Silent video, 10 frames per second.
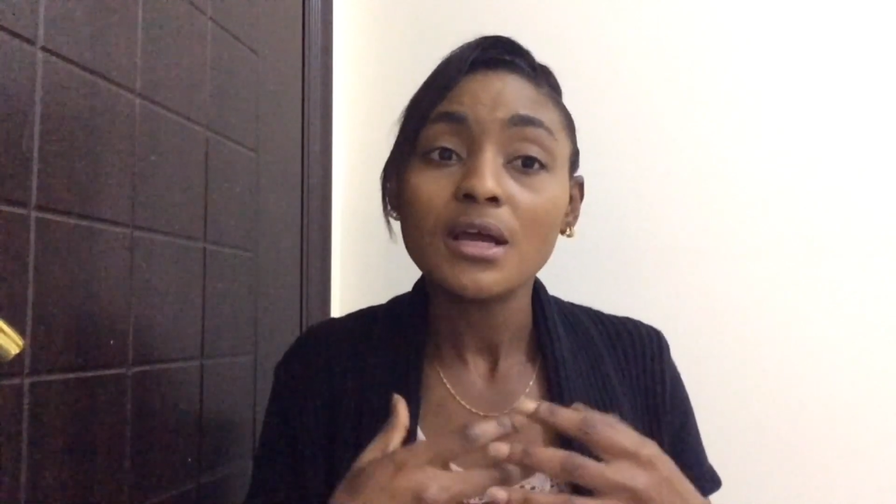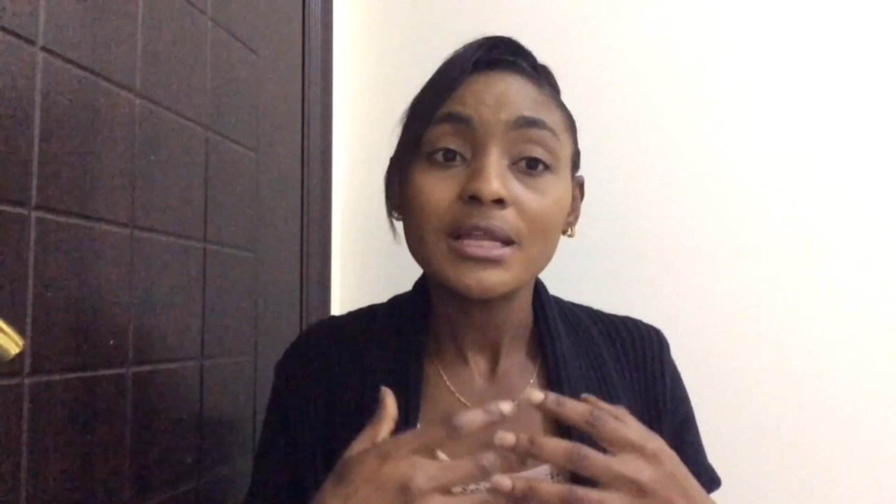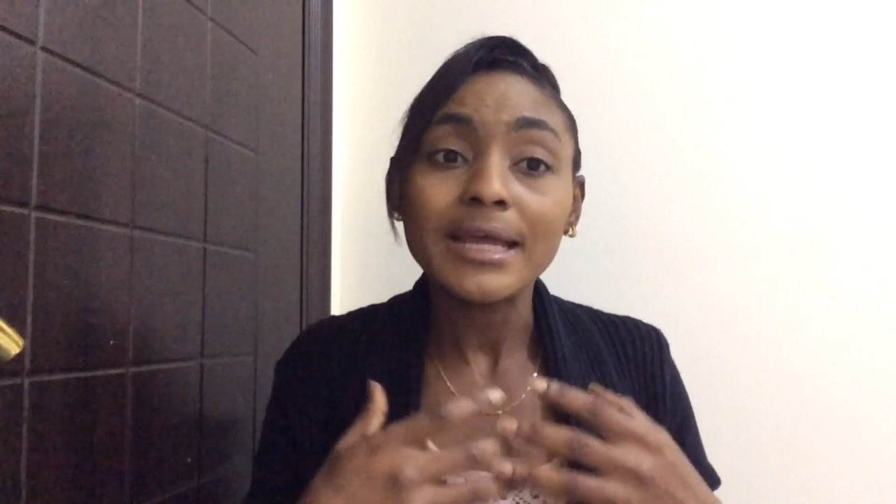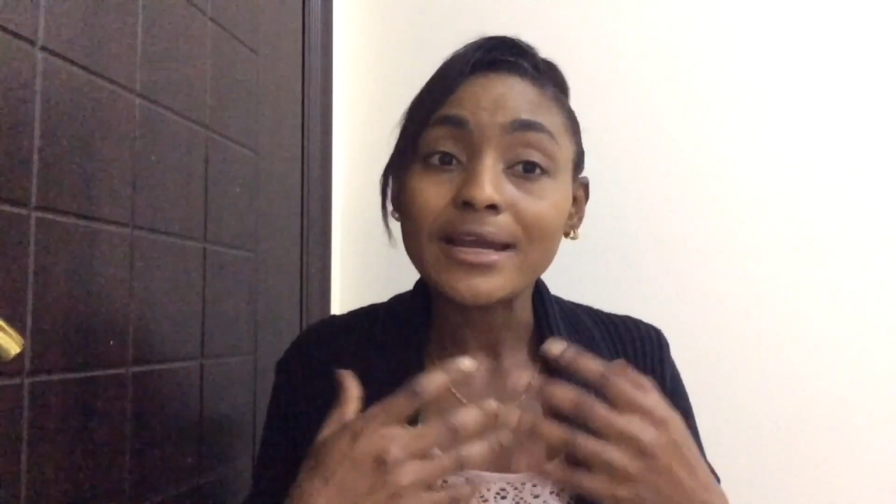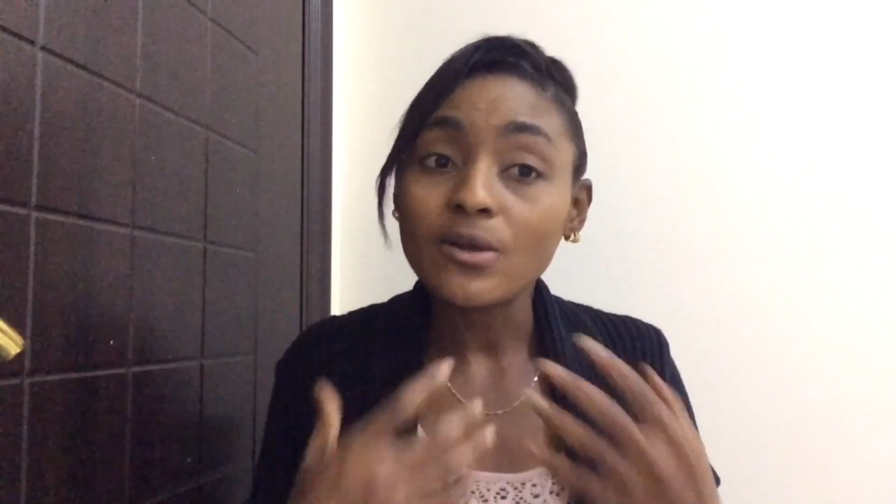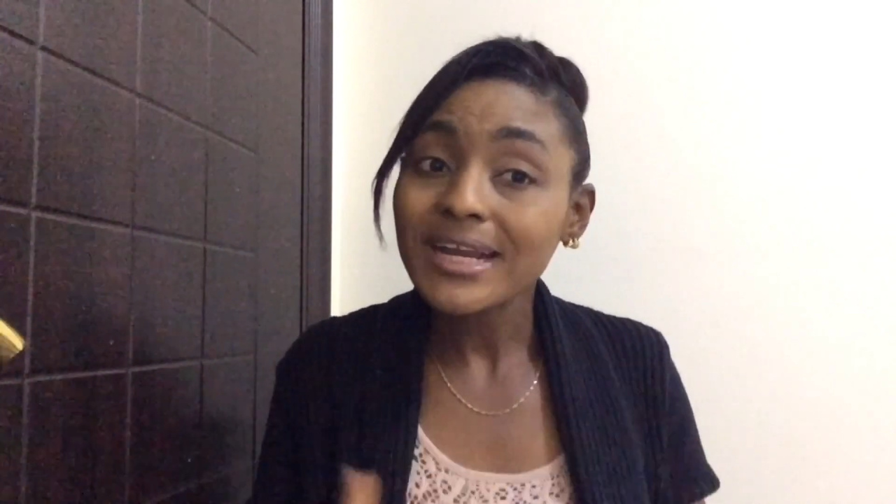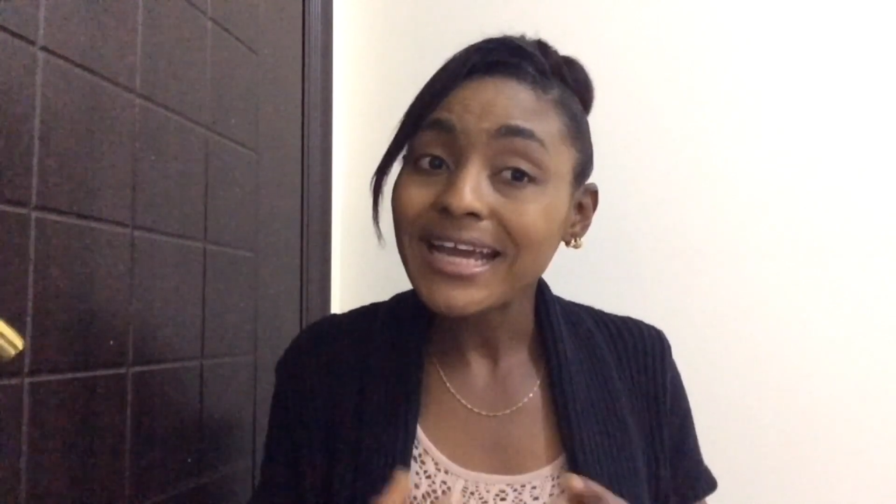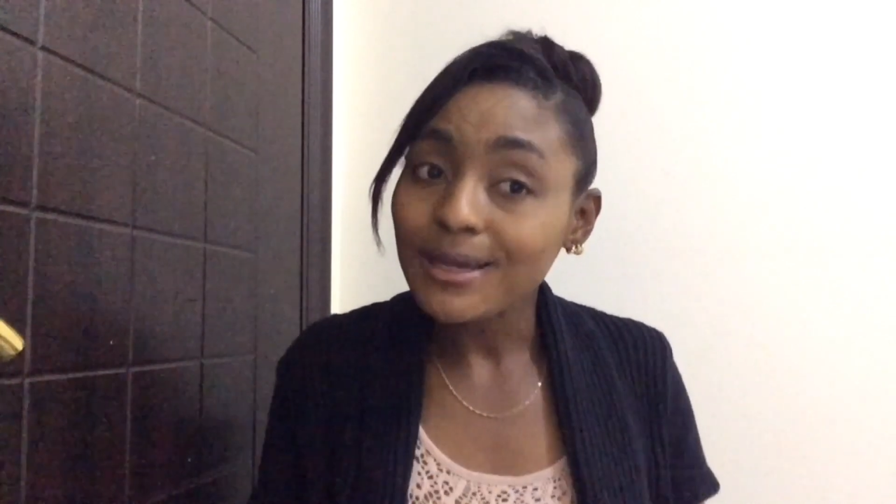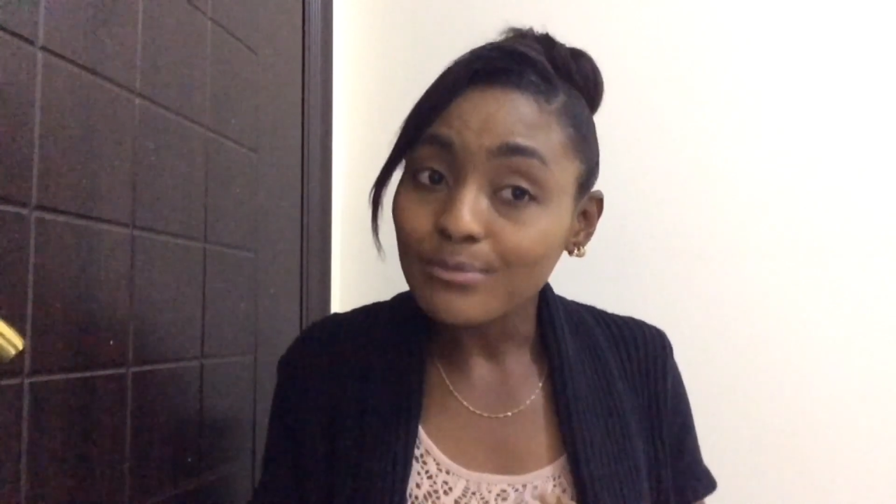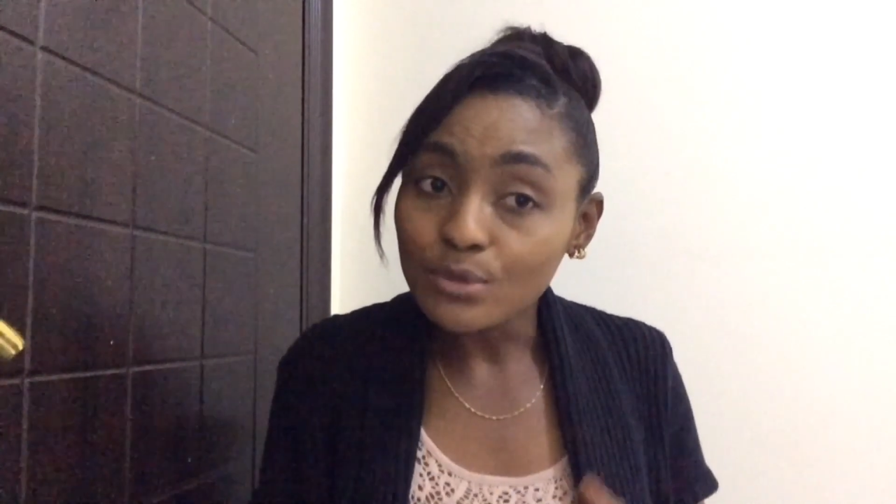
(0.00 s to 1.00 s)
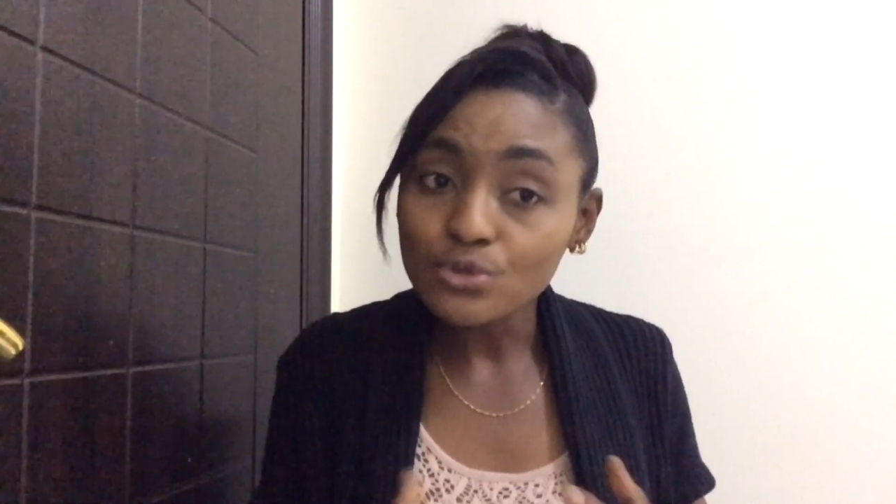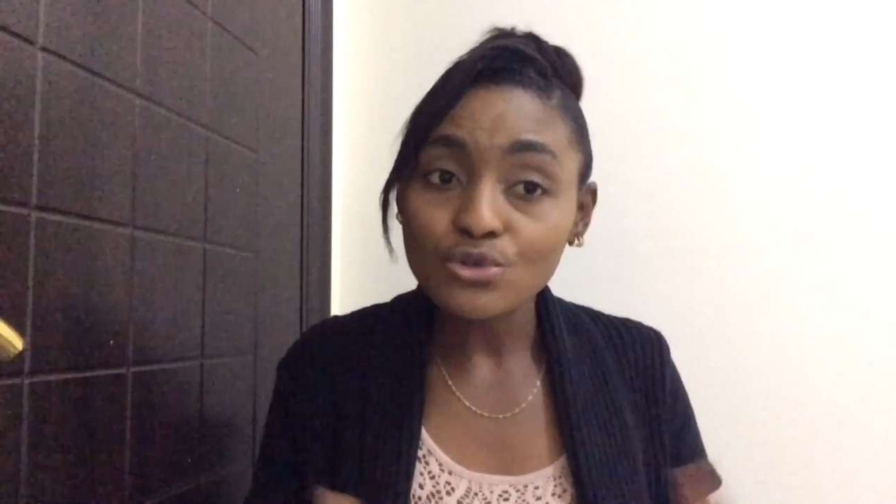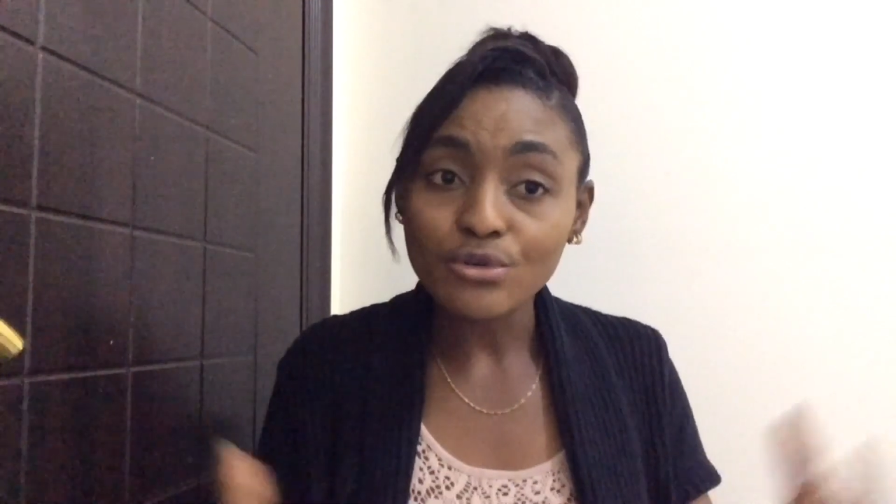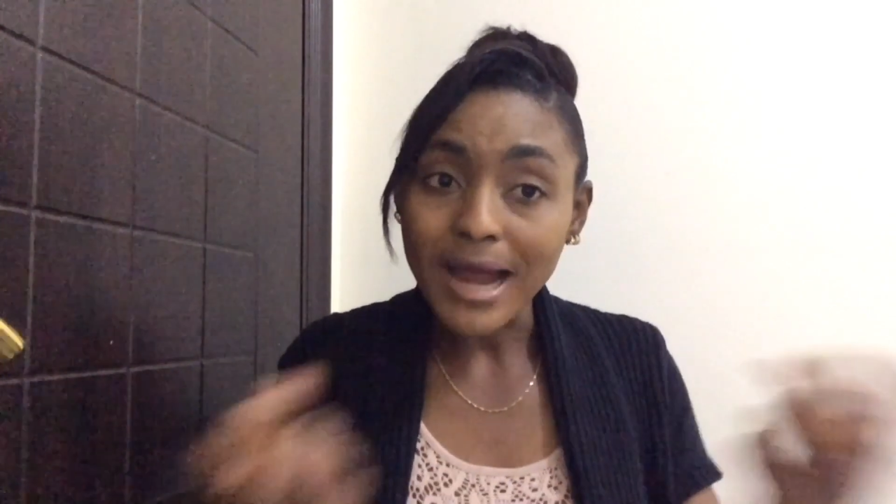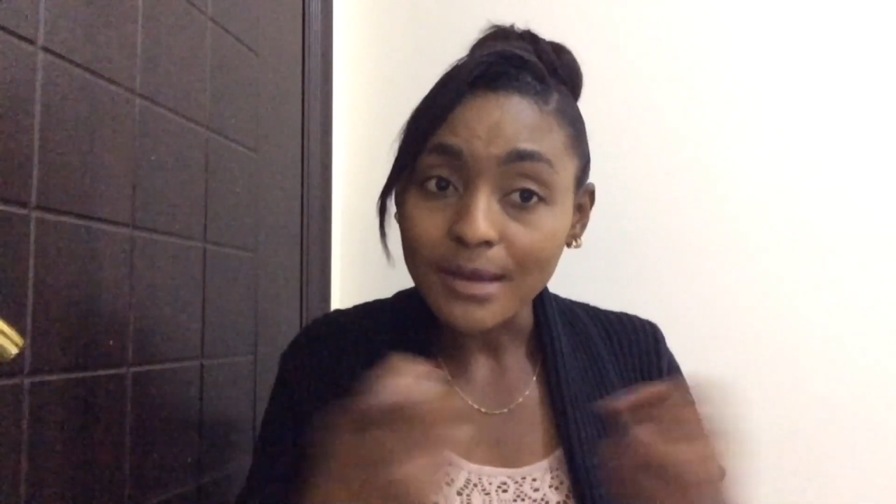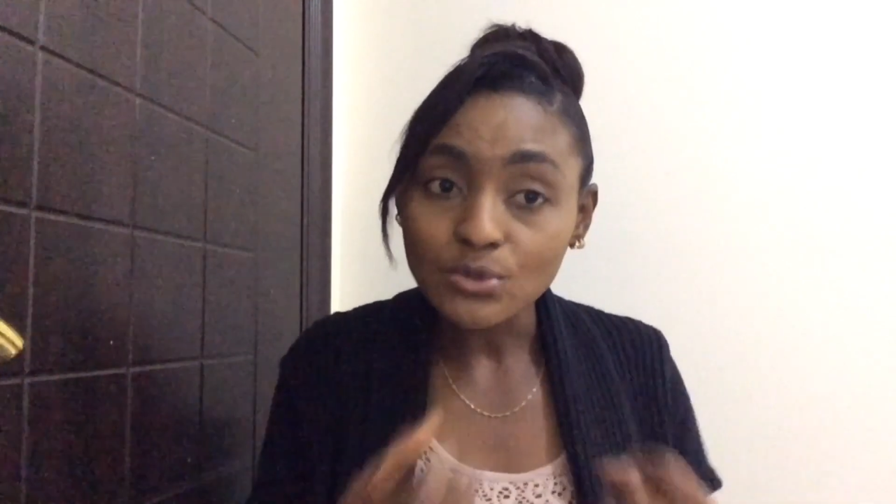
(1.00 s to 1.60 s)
They are not able to grasp